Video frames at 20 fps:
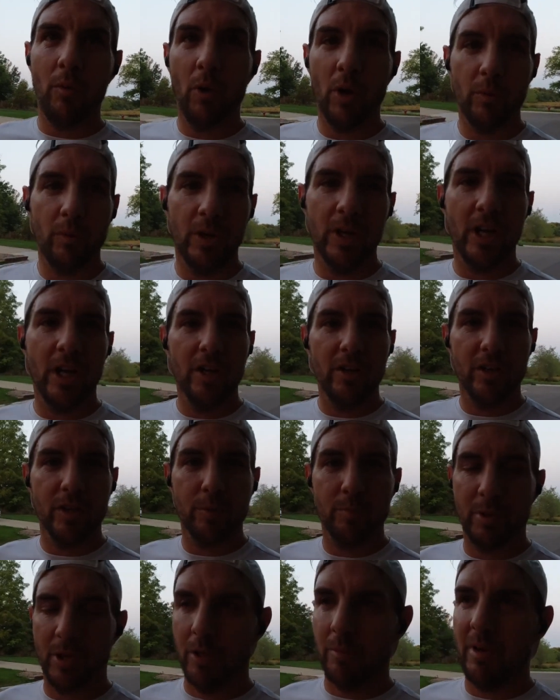1/100th
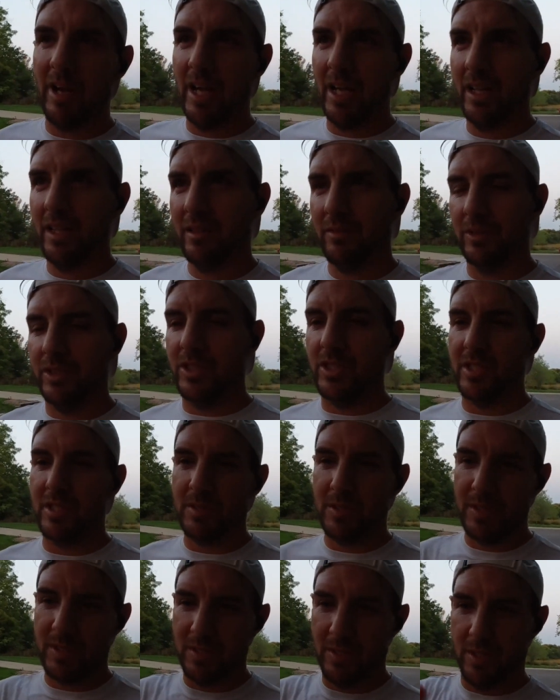per mile, which
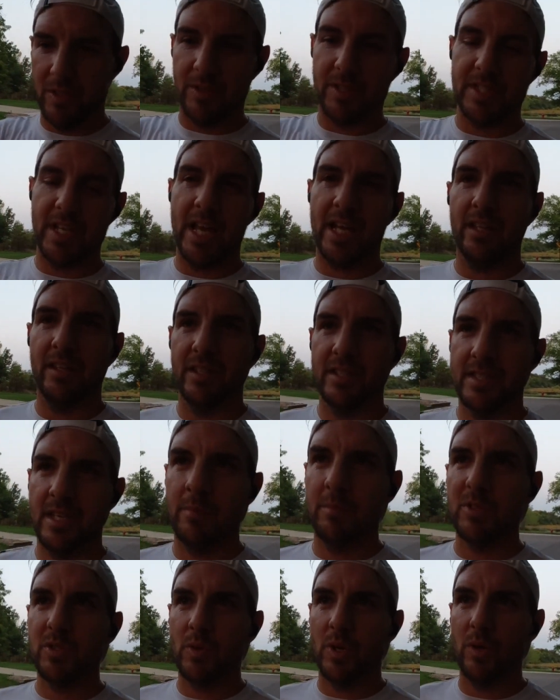is exactly the same
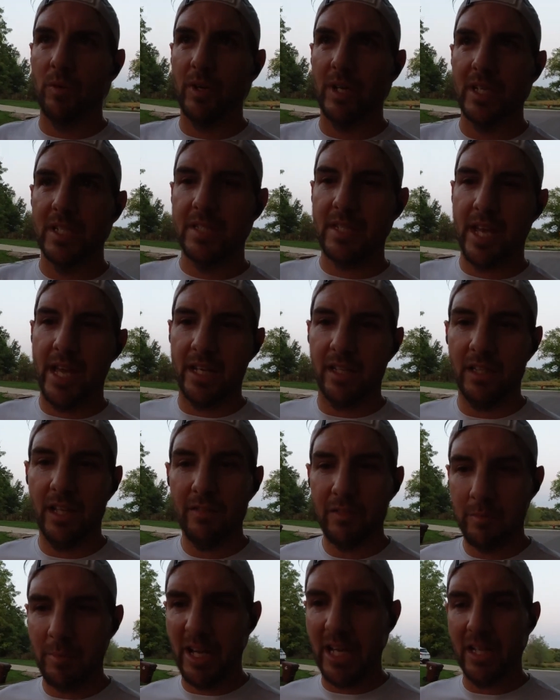as what it was at
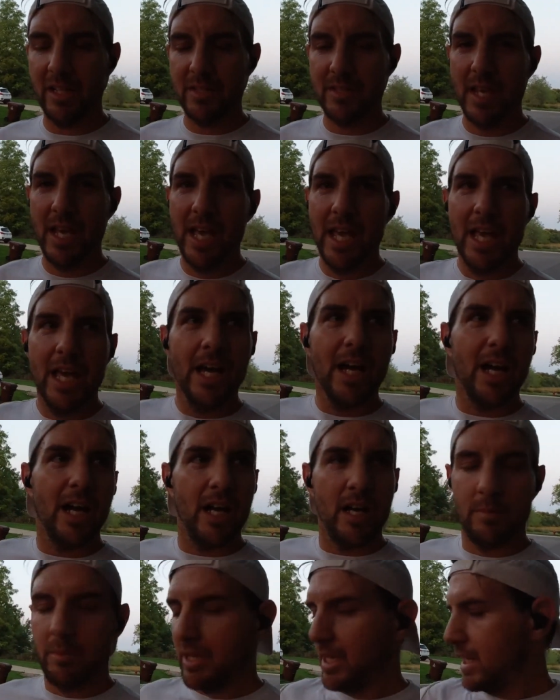11 miles.
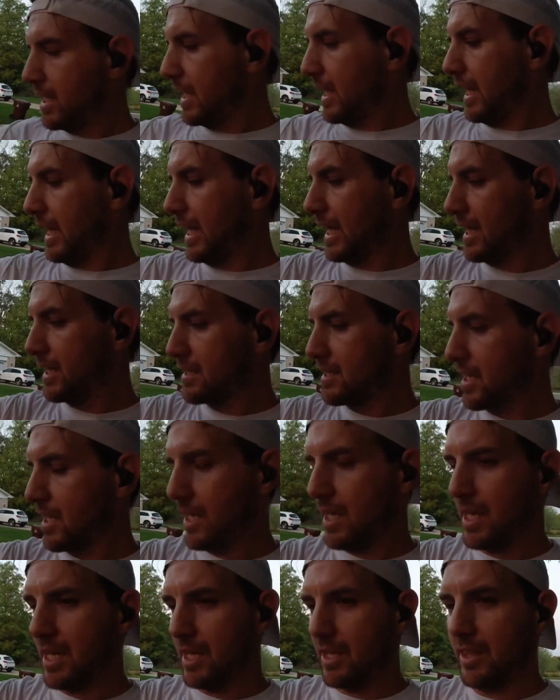And
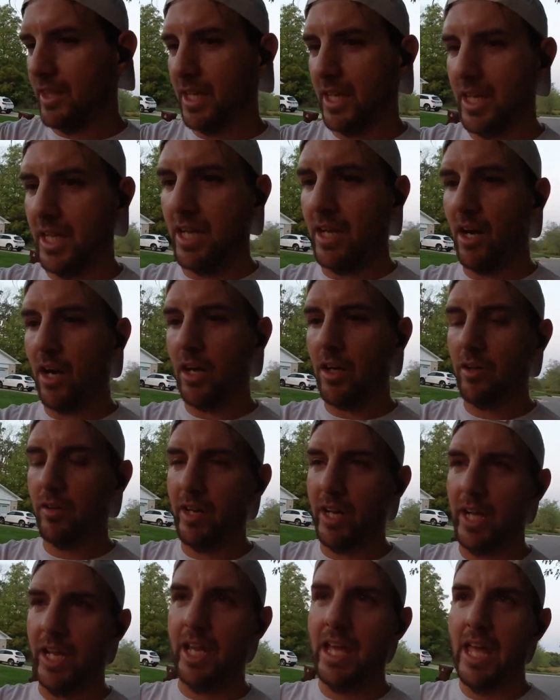the heart
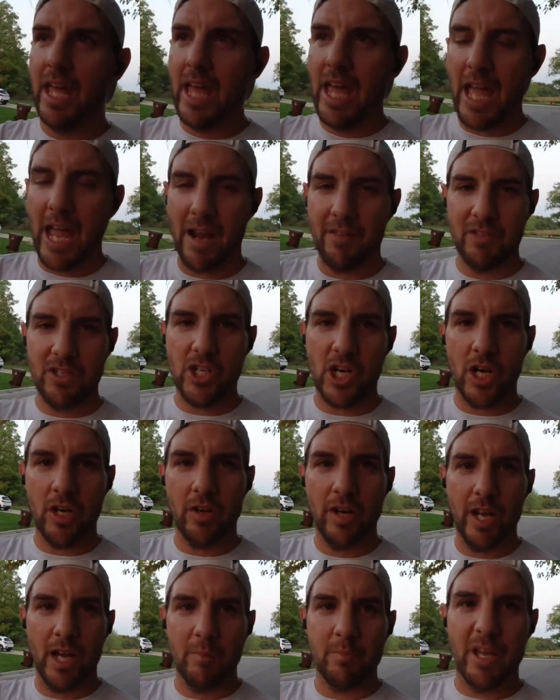rate, average heart
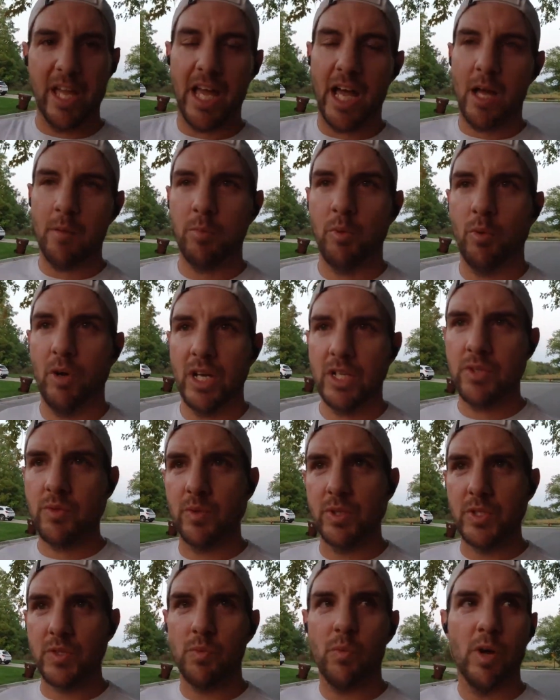rate on my Apple Watch
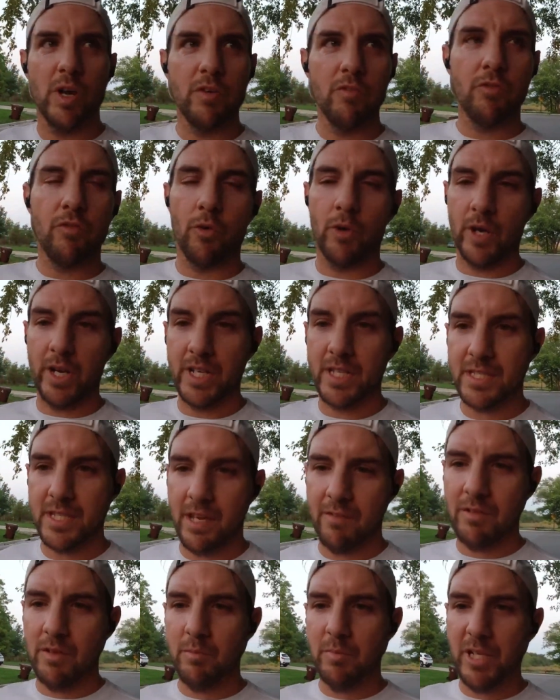was
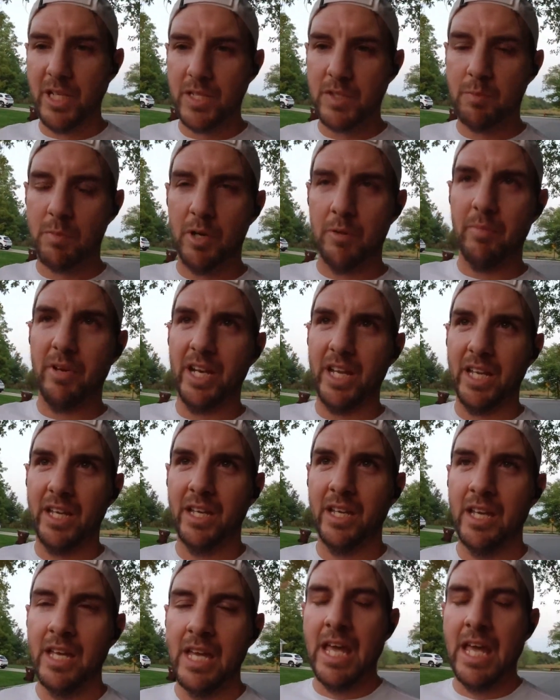147 beats per minute,
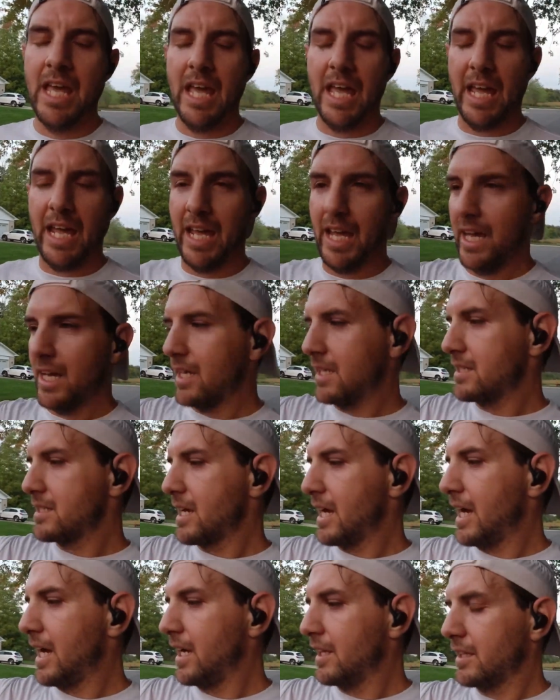and
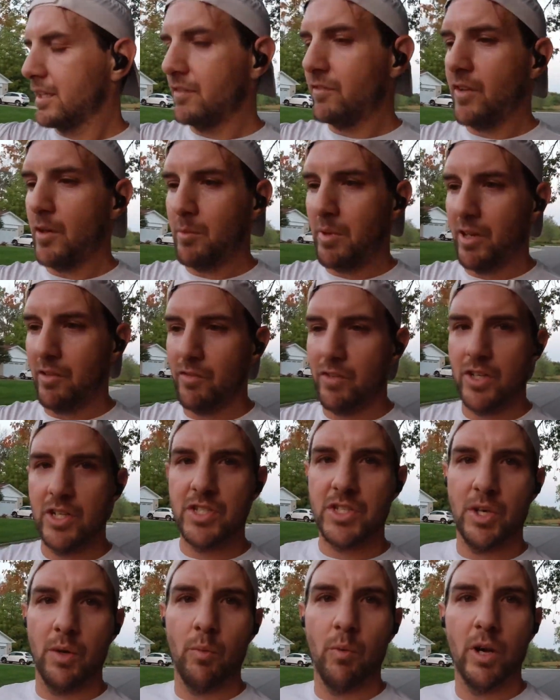on the Fitbit
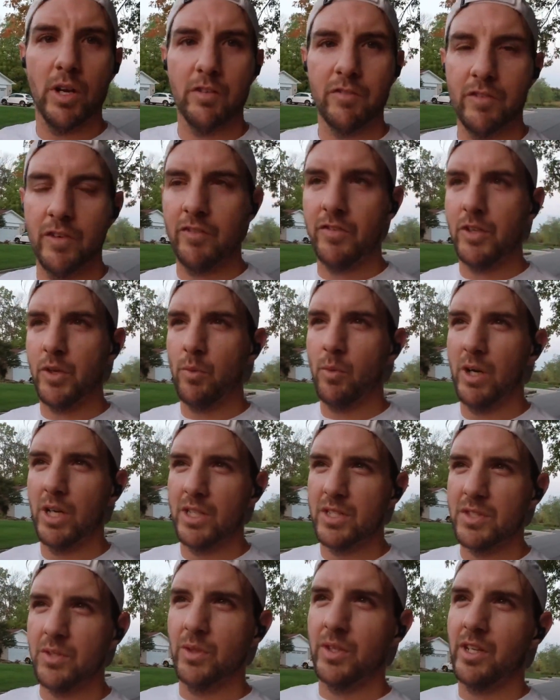Versa 151,
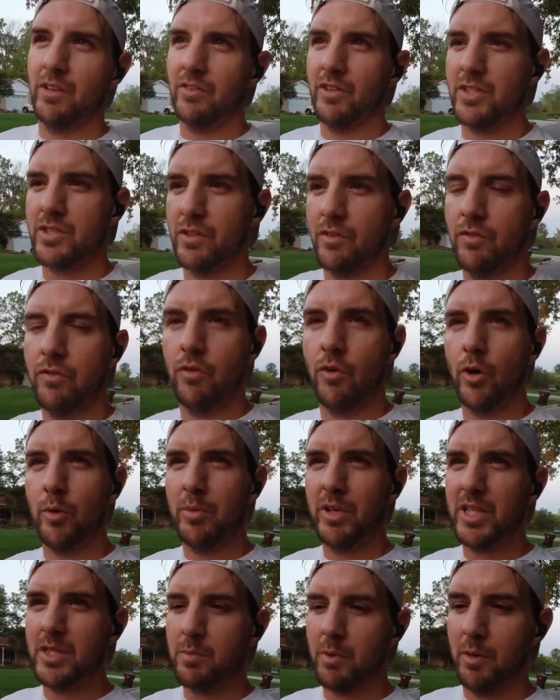so a difference of 4
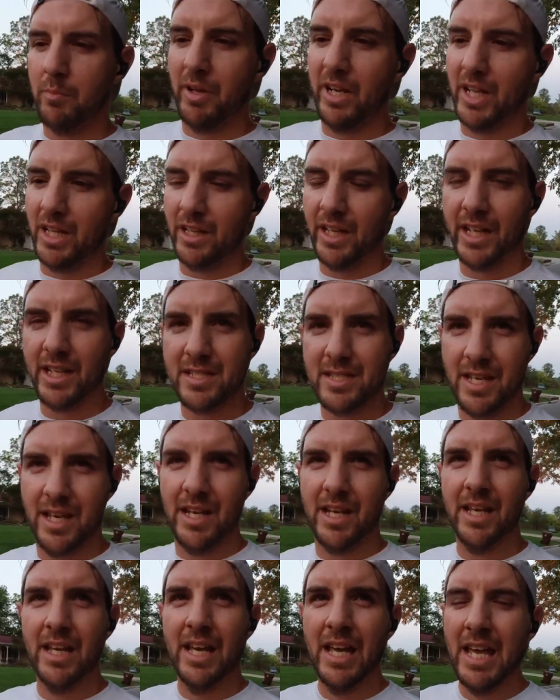beats per minute. Like I
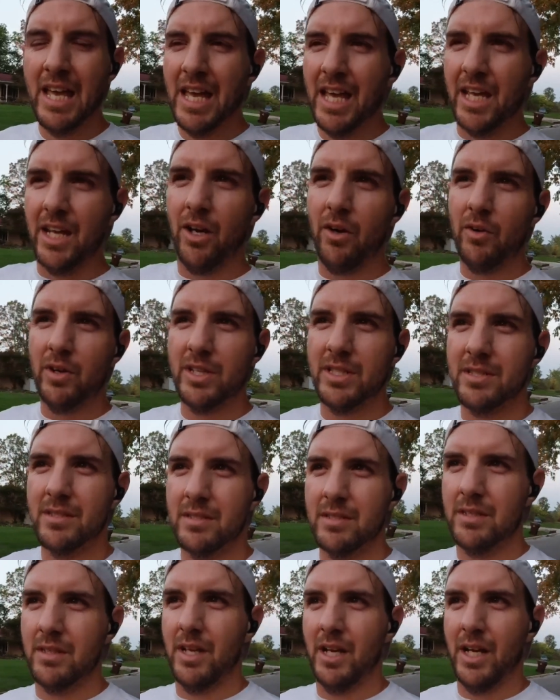said, it
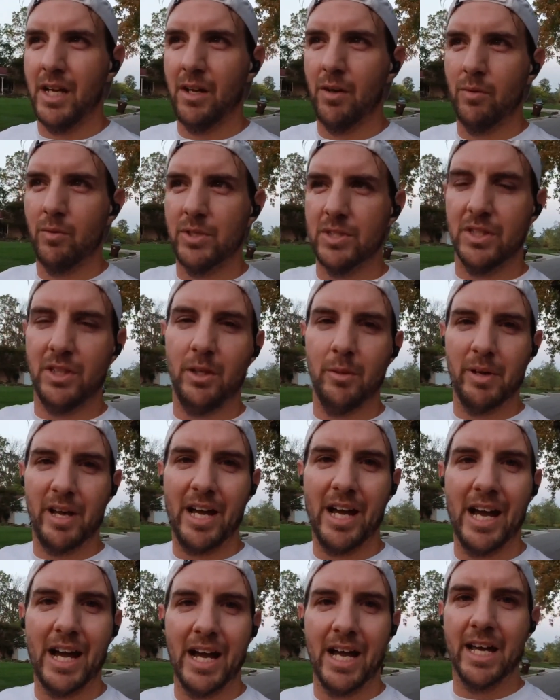always was a little bit
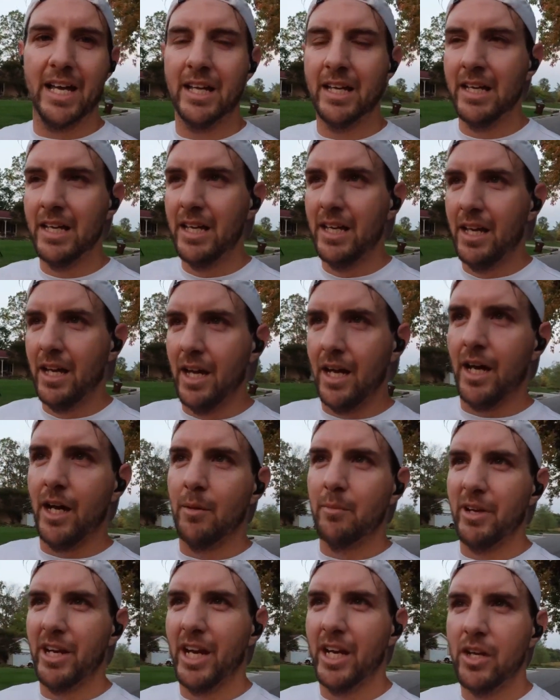high.
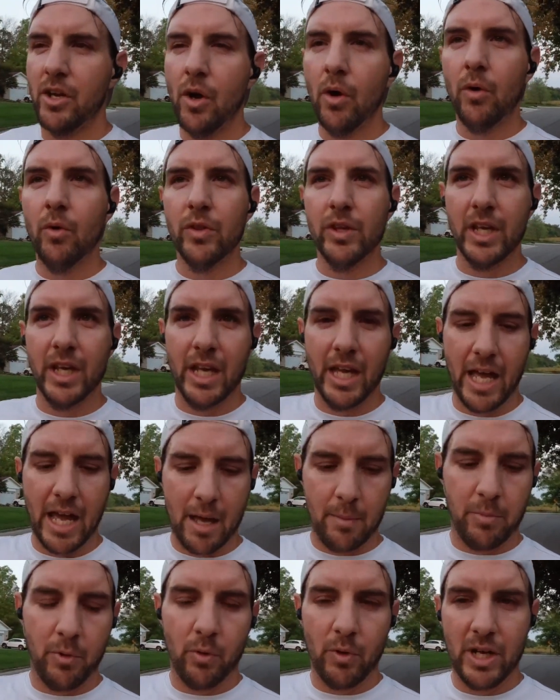And I know the
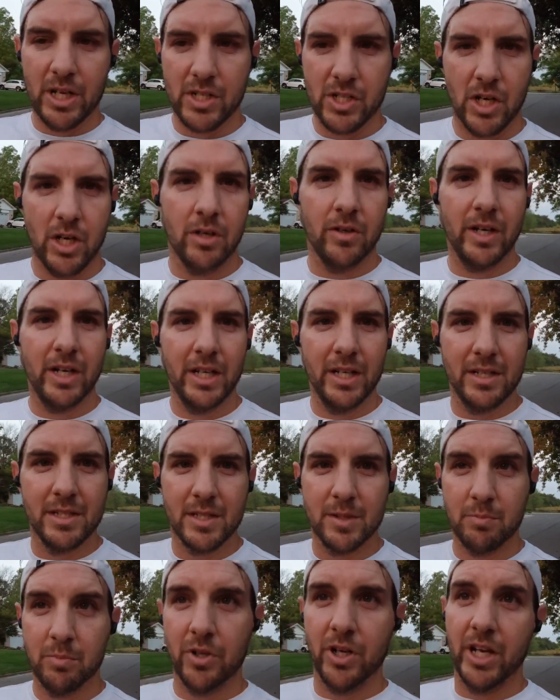Apple Watch heart rate is
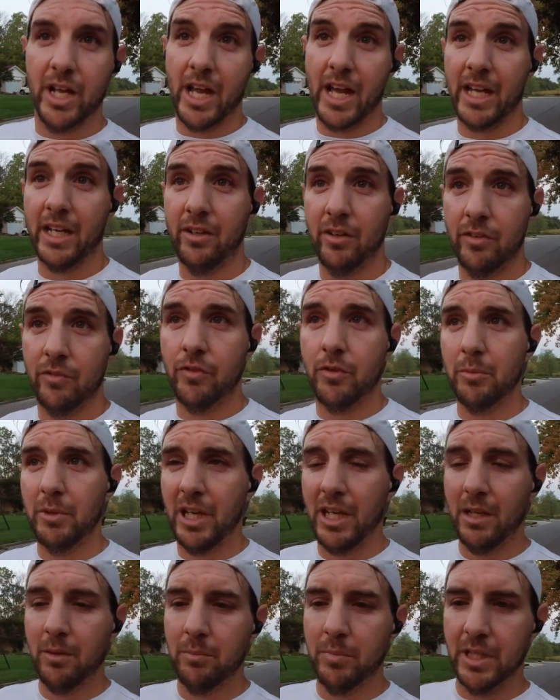pretty accurate for
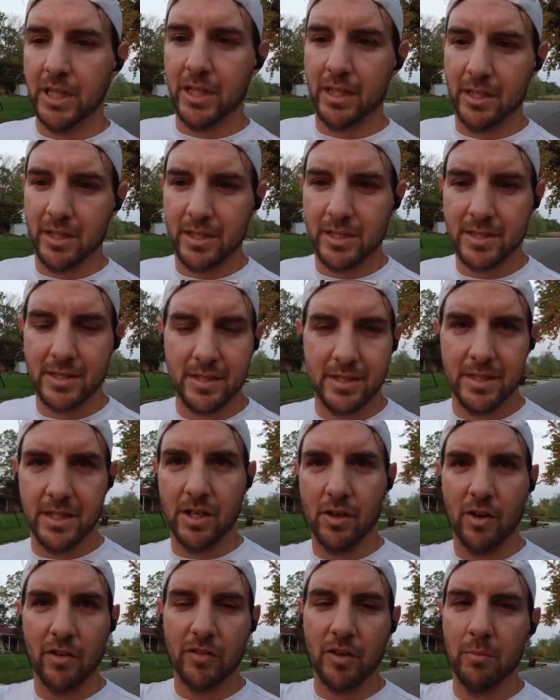me because
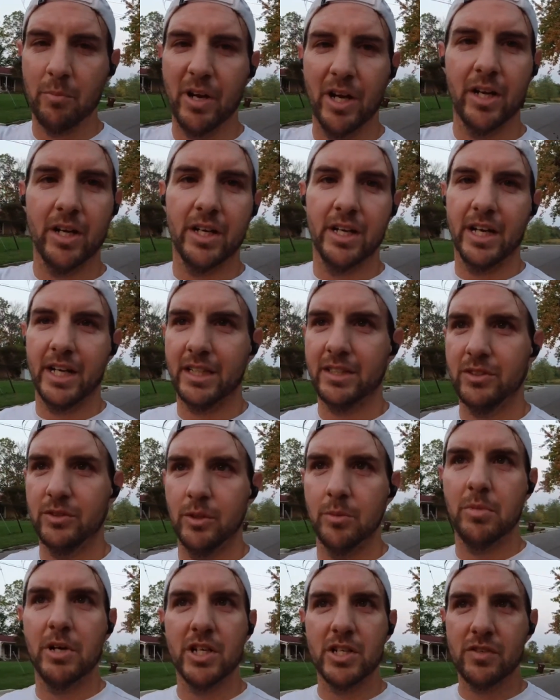I've compared it next to a
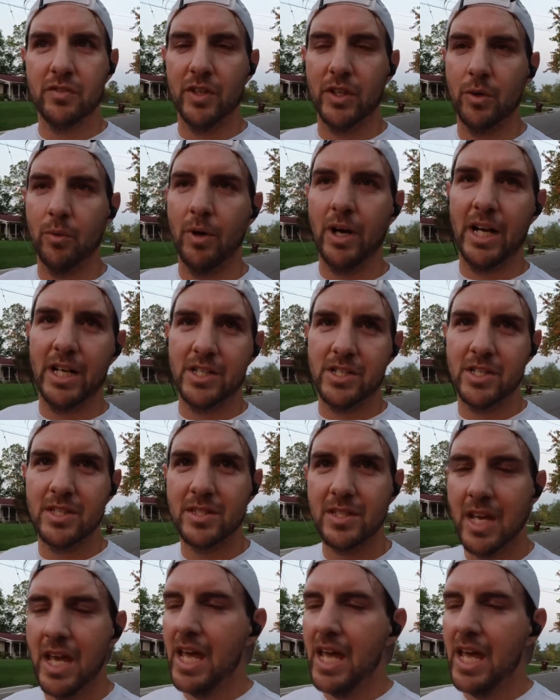bunch of other watches,